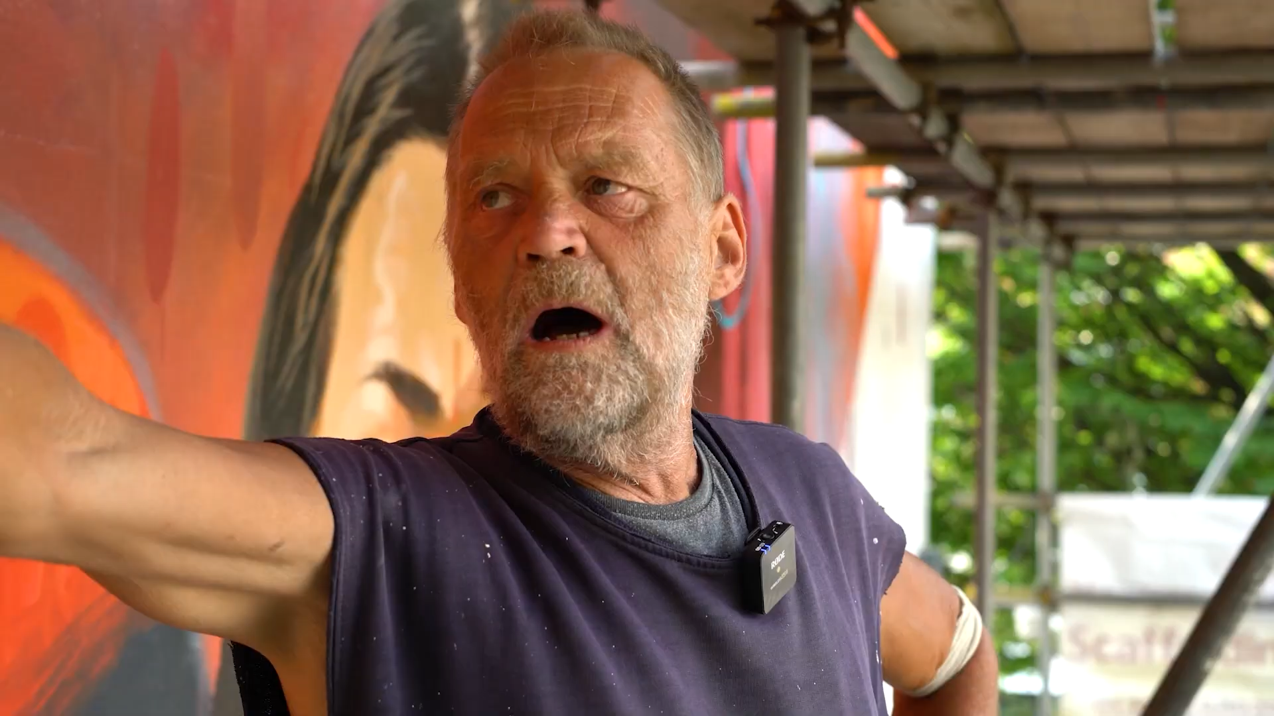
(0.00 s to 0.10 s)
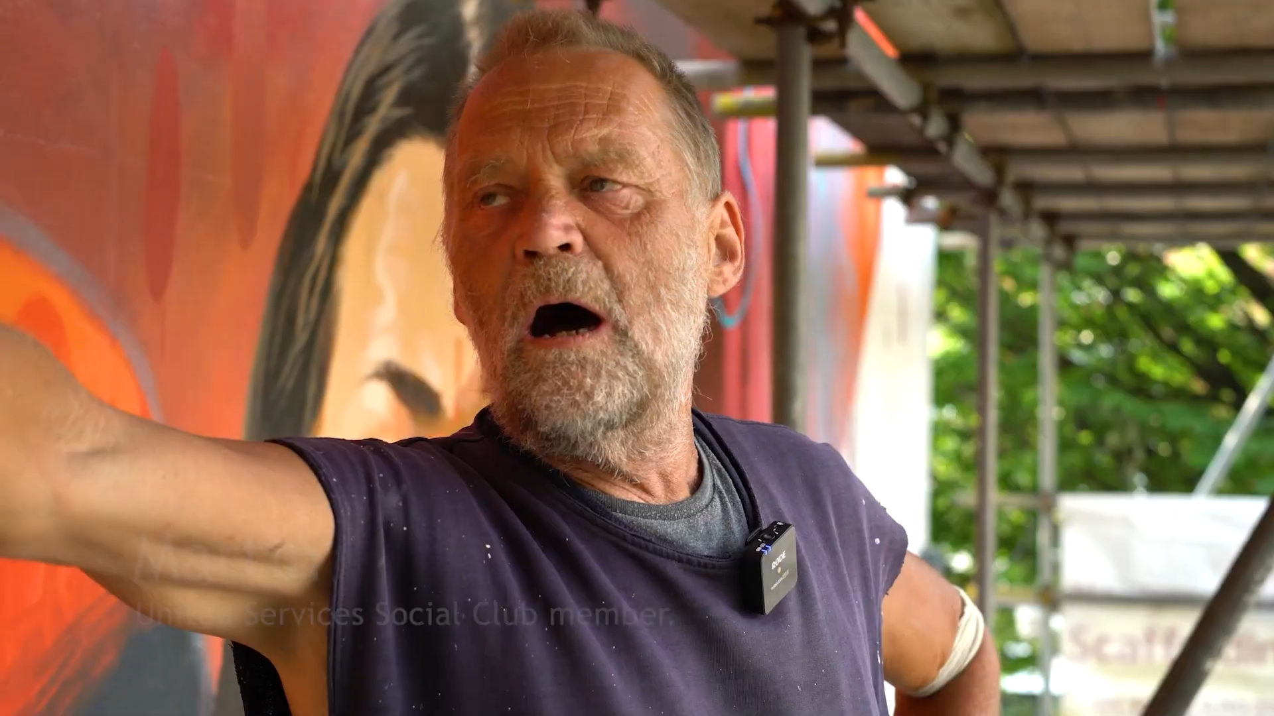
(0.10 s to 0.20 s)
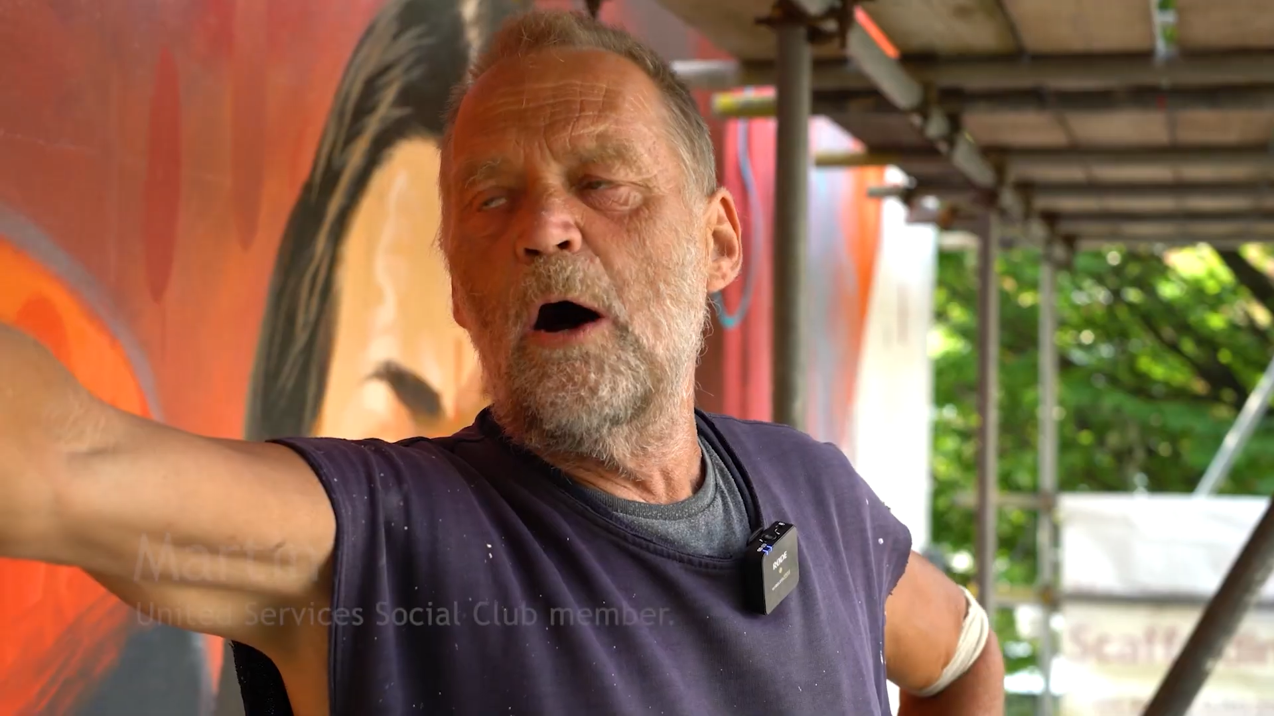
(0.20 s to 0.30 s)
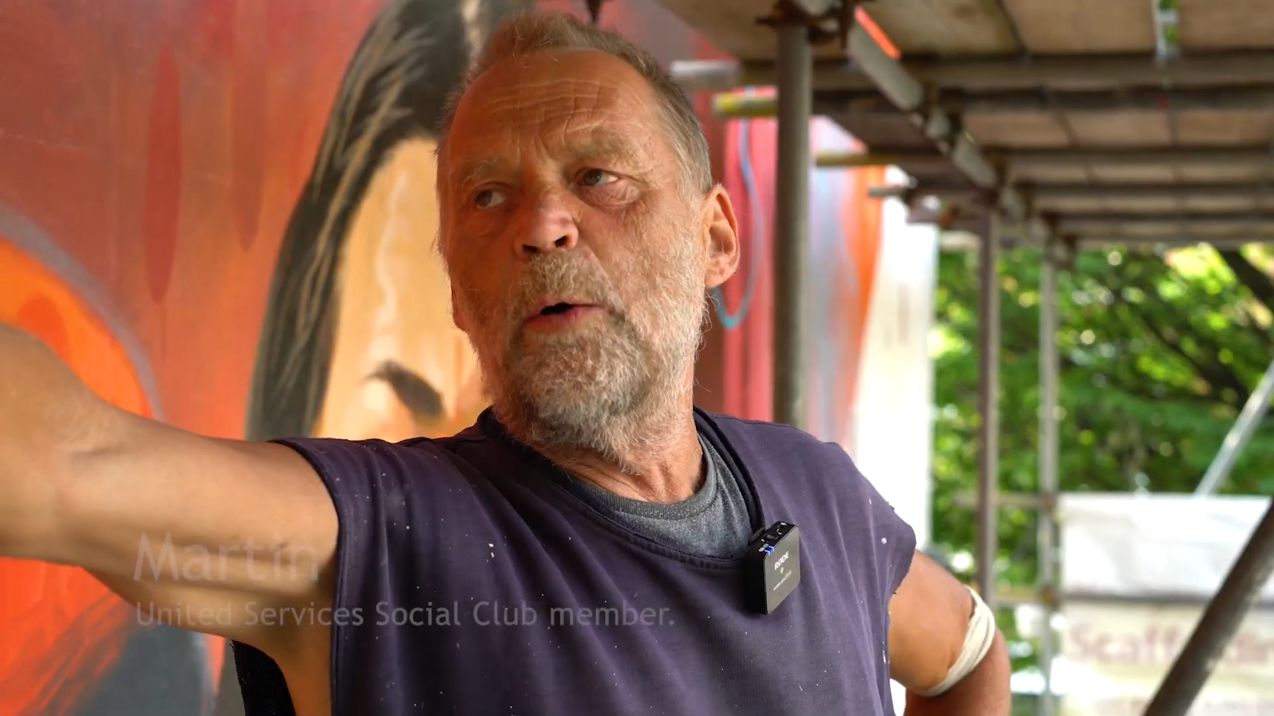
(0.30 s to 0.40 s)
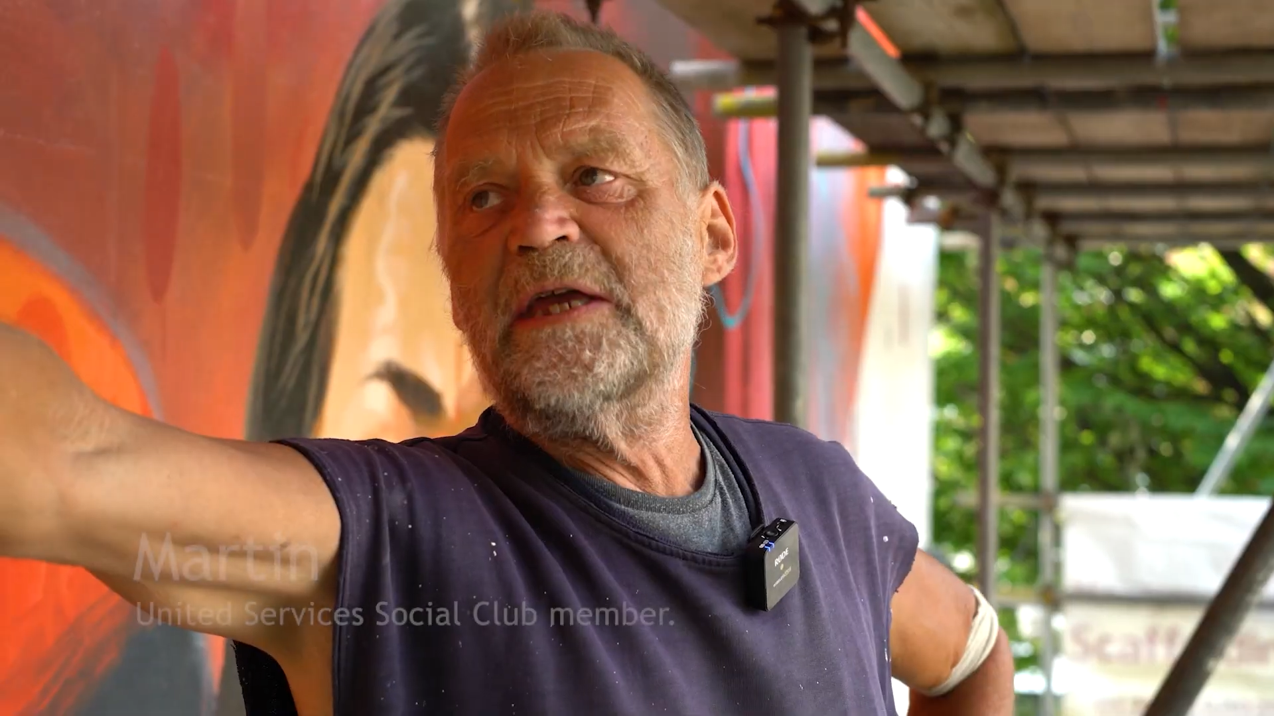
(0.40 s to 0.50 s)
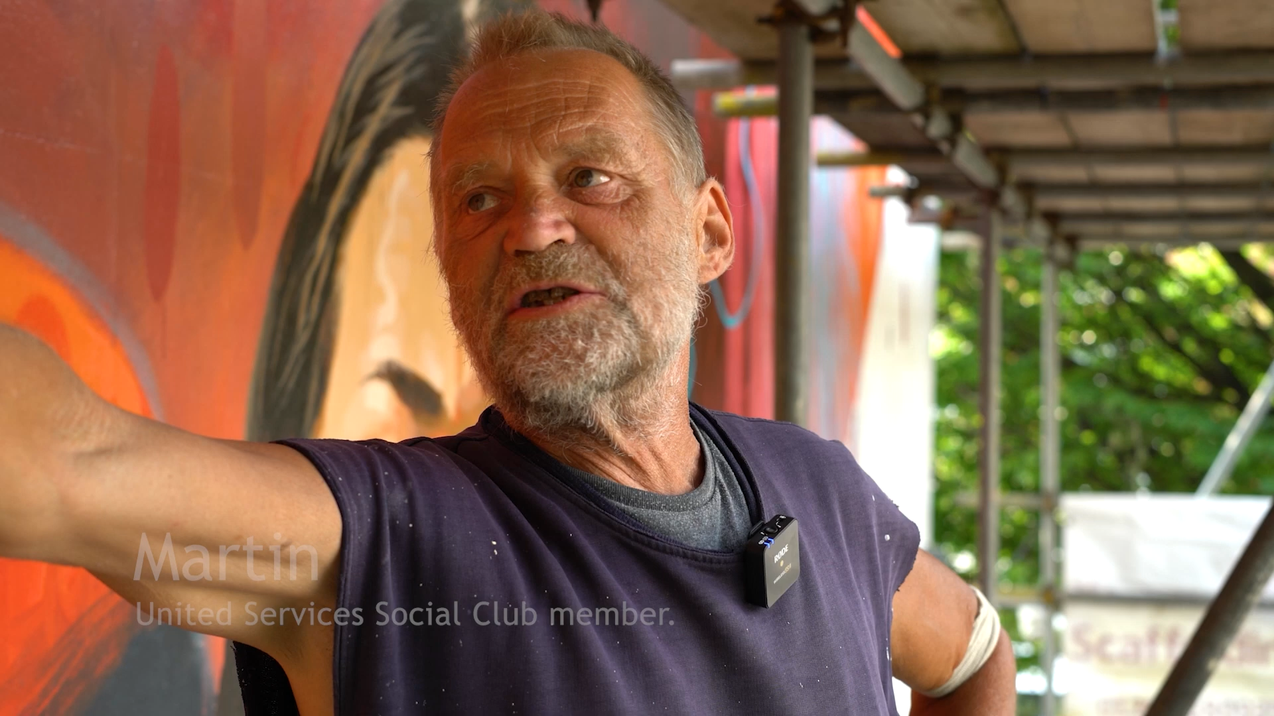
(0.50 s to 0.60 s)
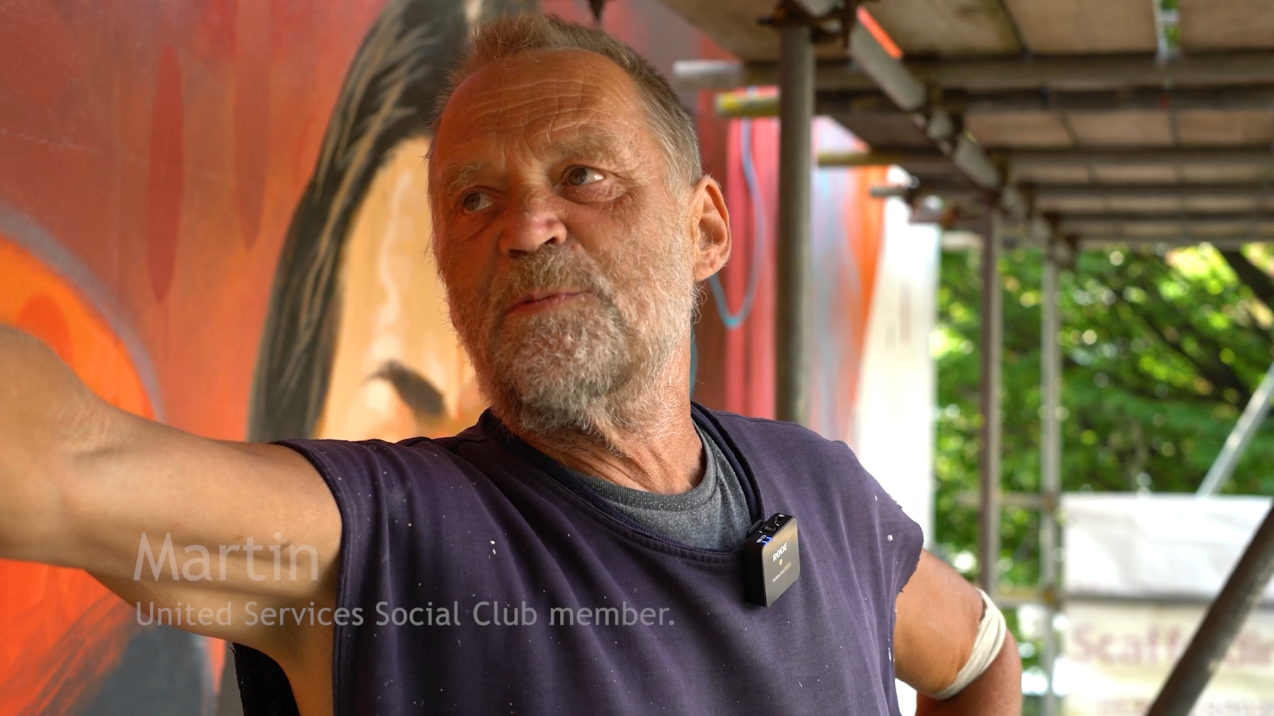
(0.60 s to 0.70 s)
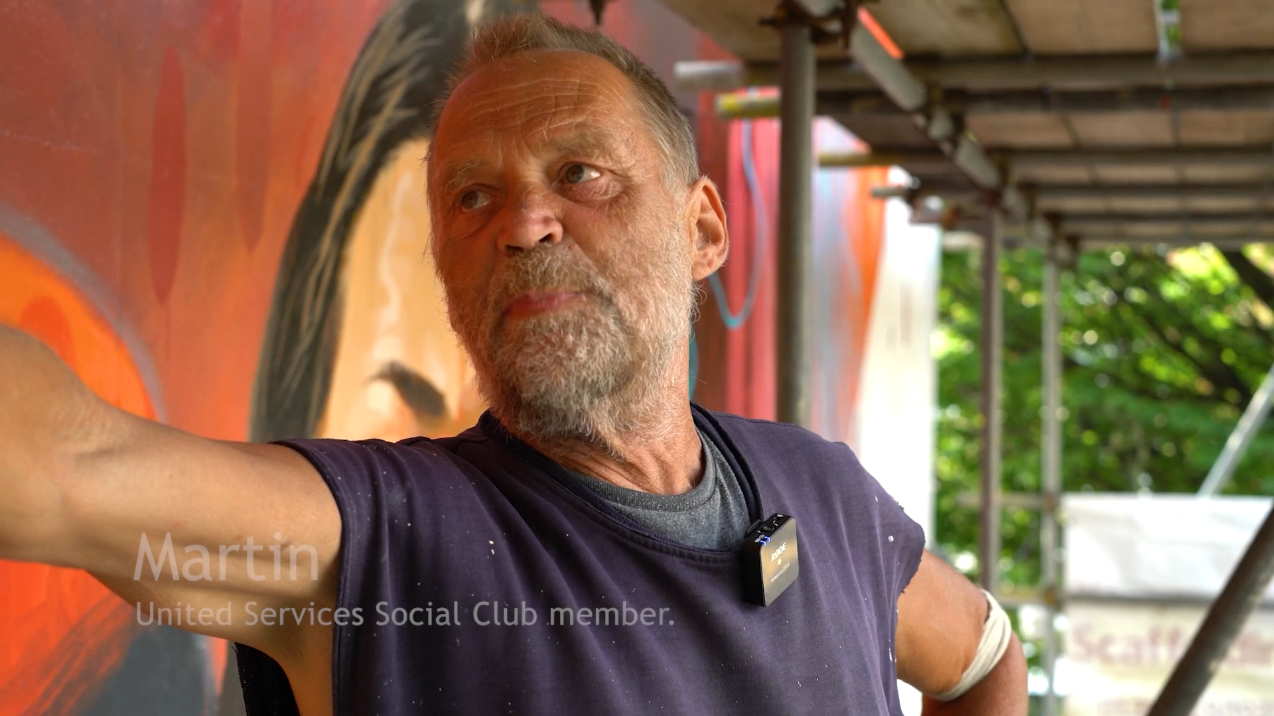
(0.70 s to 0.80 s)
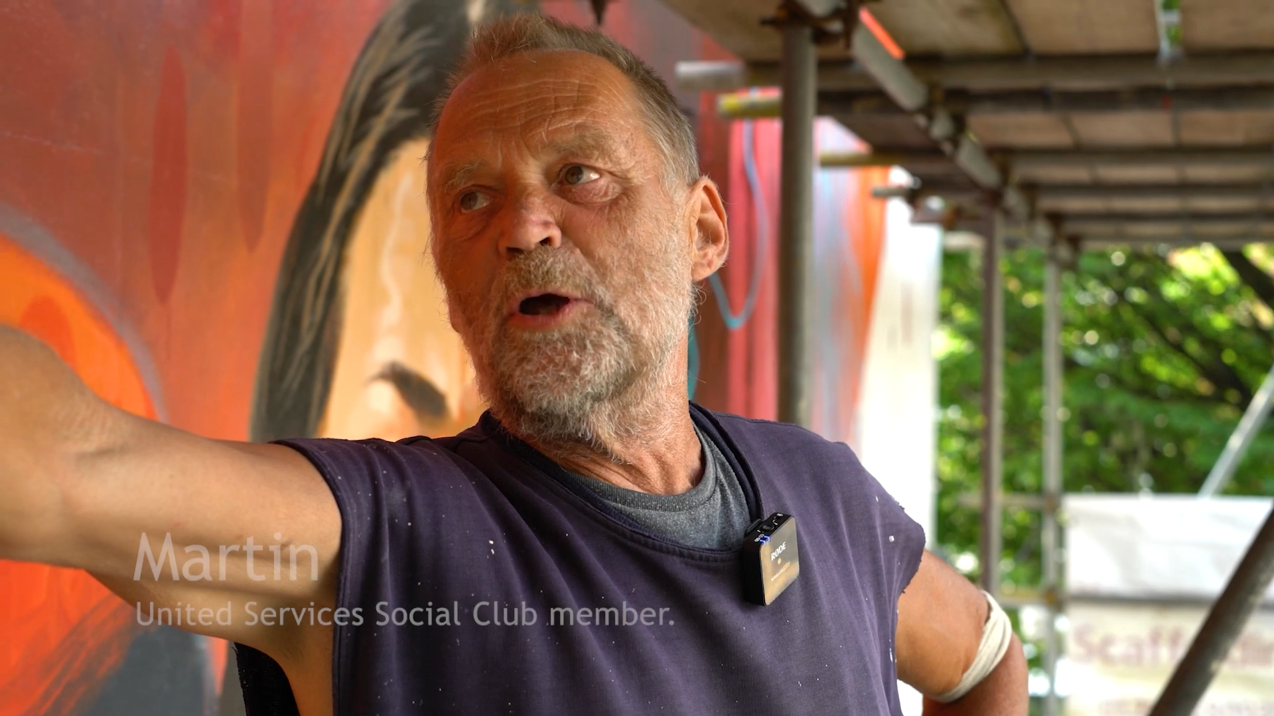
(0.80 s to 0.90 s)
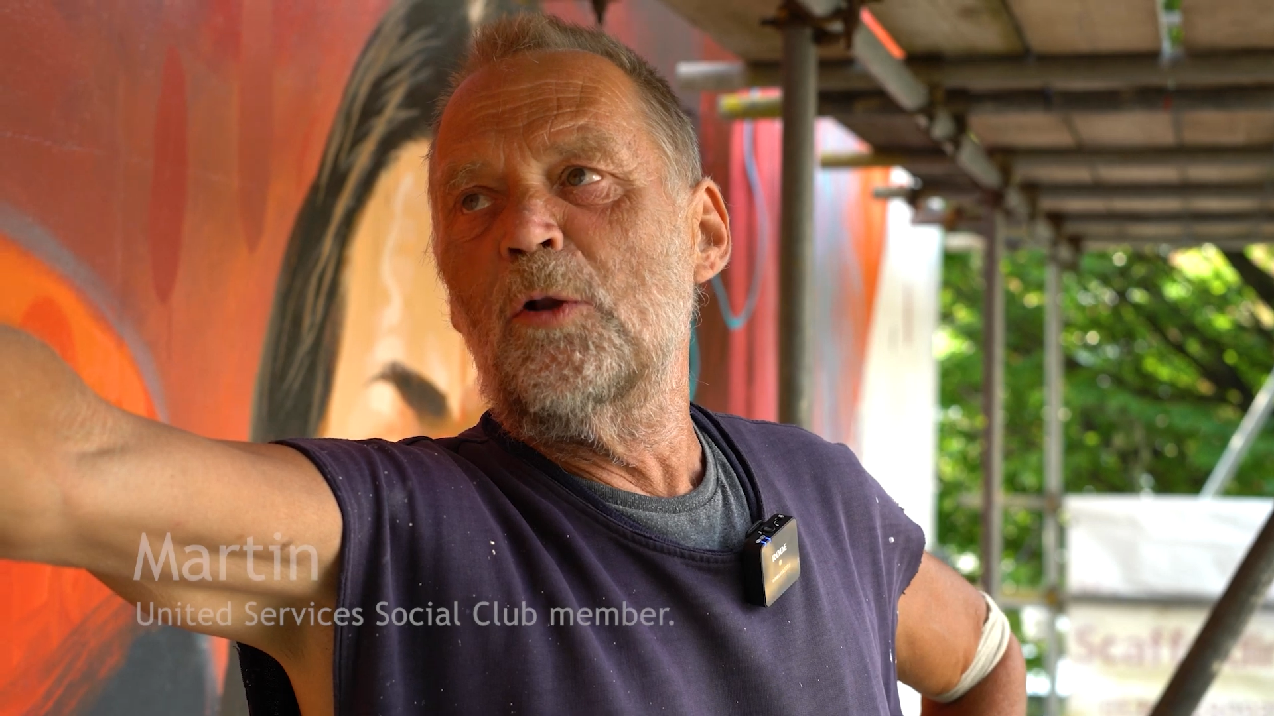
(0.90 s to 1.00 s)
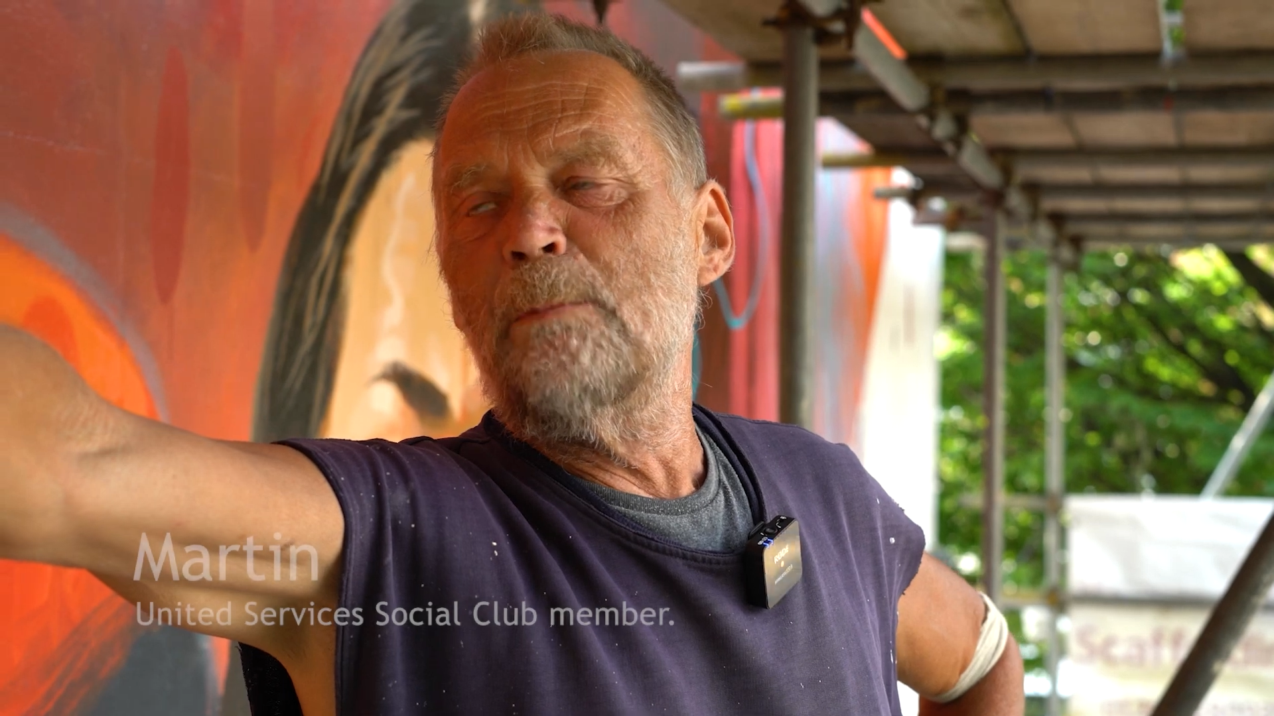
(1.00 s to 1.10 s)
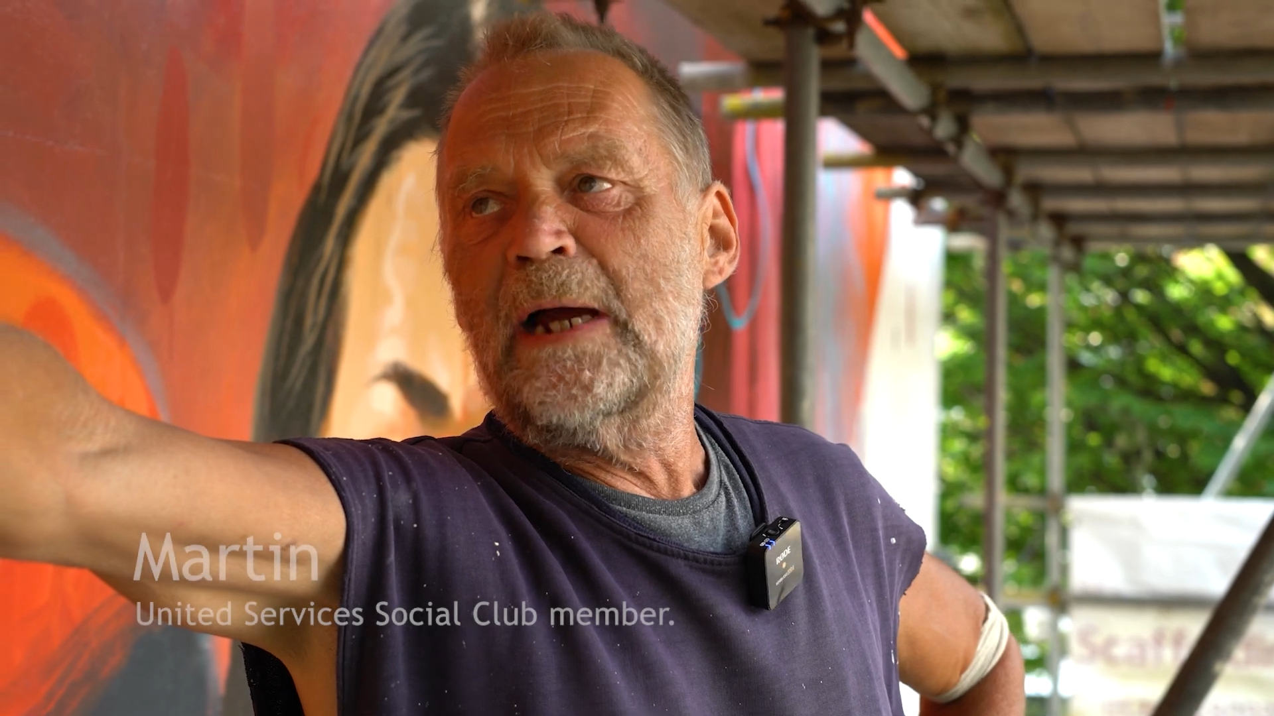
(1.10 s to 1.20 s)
Oh, it's beyond